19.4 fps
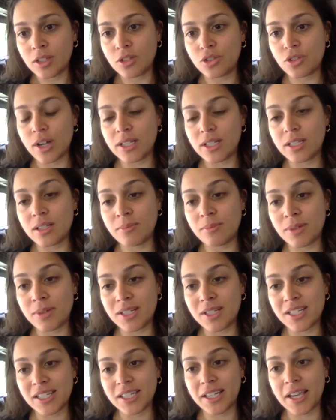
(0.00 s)
Trust
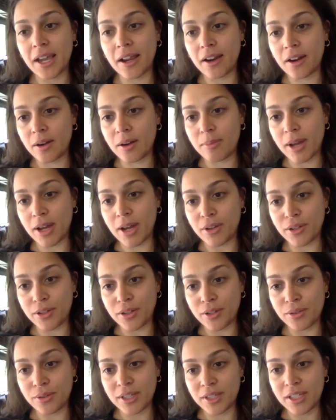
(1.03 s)
someone to care about
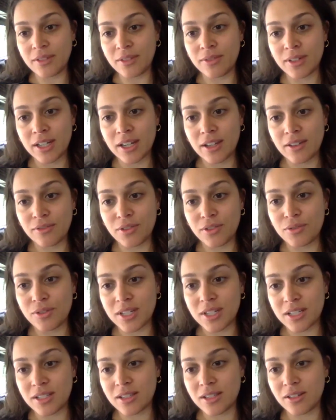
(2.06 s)
you, even if you
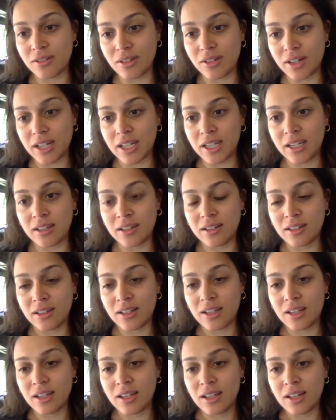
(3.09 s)
disagree,
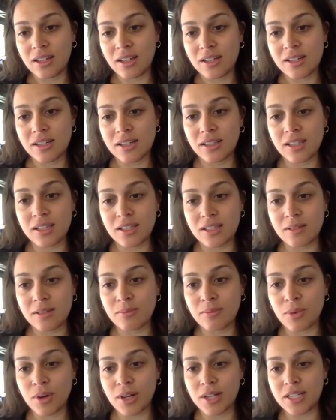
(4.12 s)
to
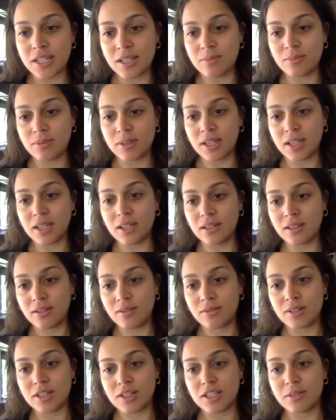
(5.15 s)
listen more deeply,
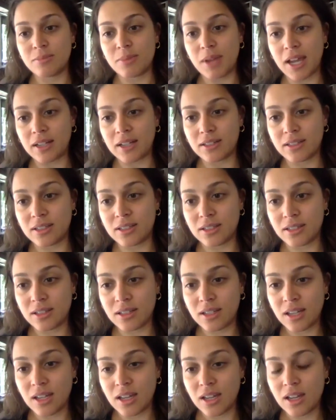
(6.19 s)
respect,
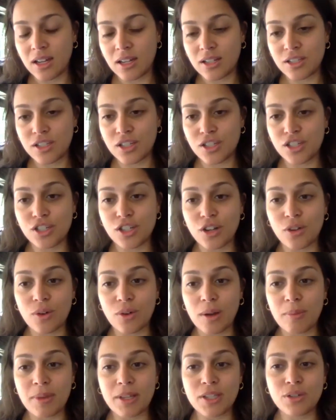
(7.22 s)
to show
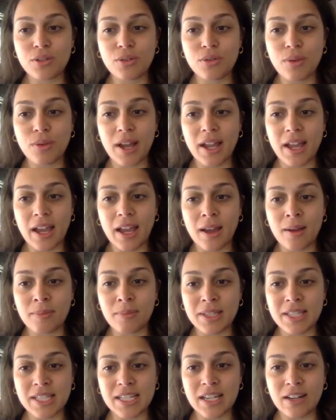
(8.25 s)
up as who I am
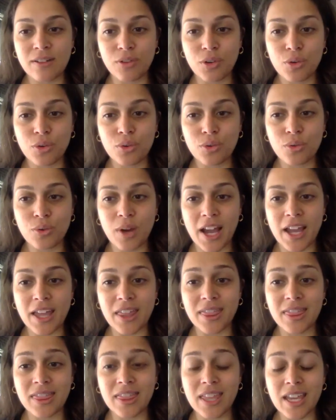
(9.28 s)
instead of who
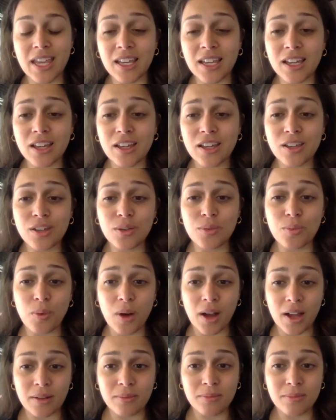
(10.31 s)
I think you
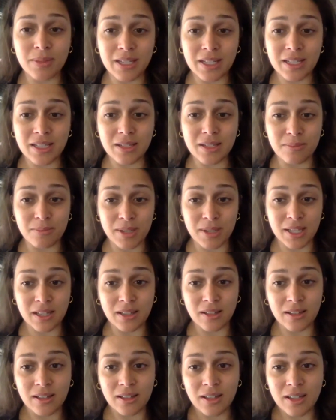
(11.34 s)
want me to
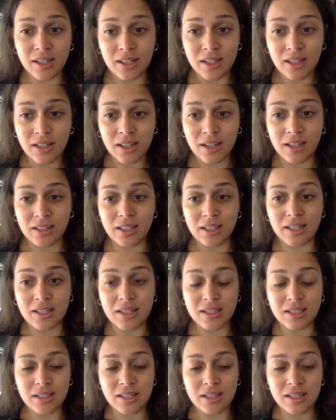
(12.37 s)
be. And Linda